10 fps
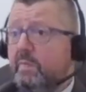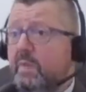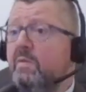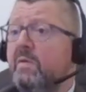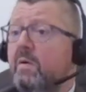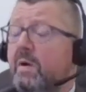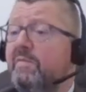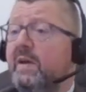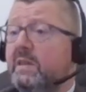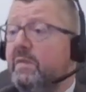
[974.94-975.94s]
So
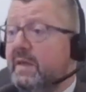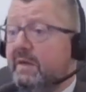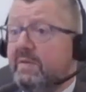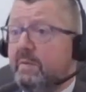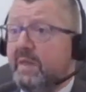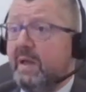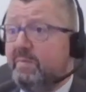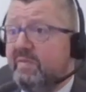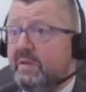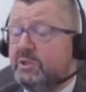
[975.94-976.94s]
effectively giving up
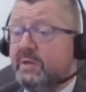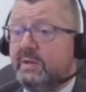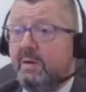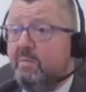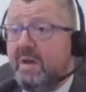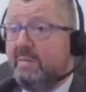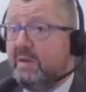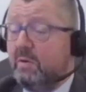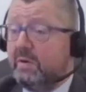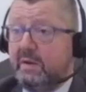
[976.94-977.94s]
that position and now maybe
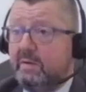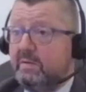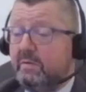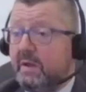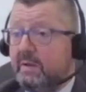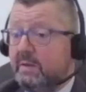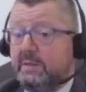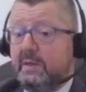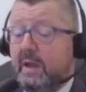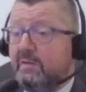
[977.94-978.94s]
going into a
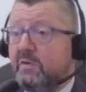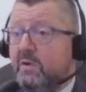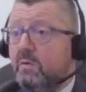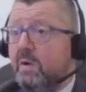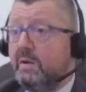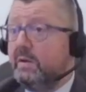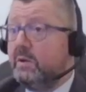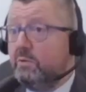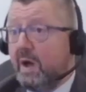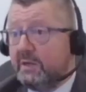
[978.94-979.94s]
school on a
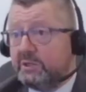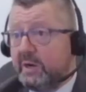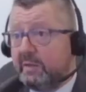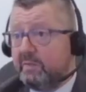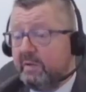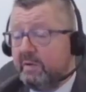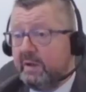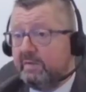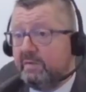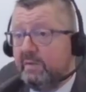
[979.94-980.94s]
new contract. So you're
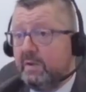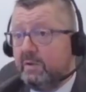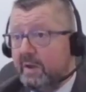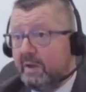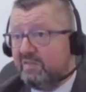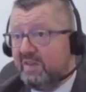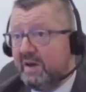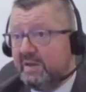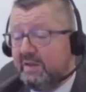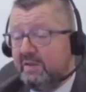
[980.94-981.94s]
not
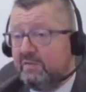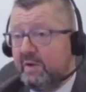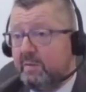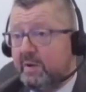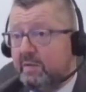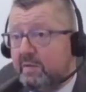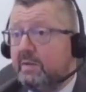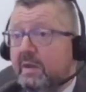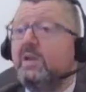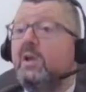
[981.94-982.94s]
CID'd straight away.
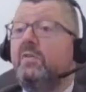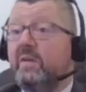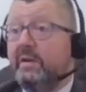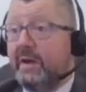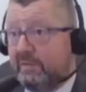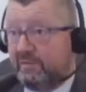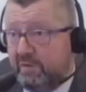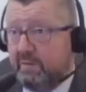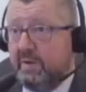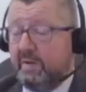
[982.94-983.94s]
They'll consider that
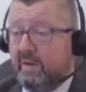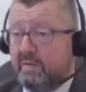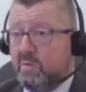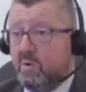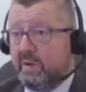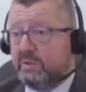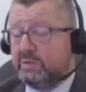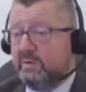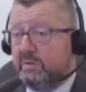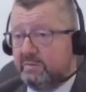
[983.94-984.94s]
straight away as a
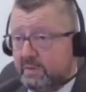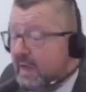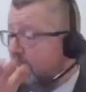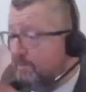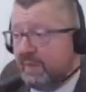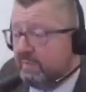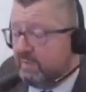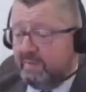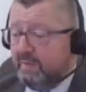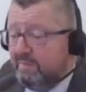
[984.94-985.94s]
mortgage. So yeah, that's
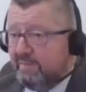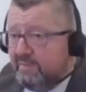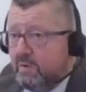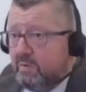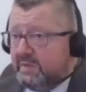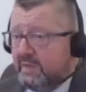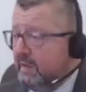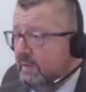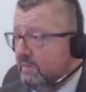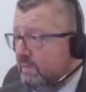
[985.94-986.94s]
what I mean by forward
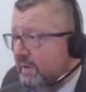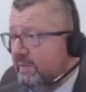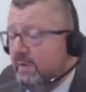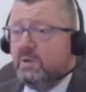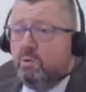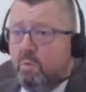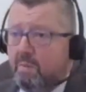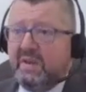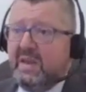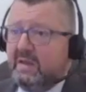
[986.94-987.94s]
thinking. It's
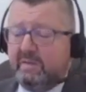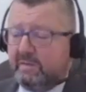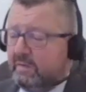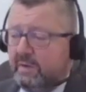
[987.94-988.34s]
what we need it.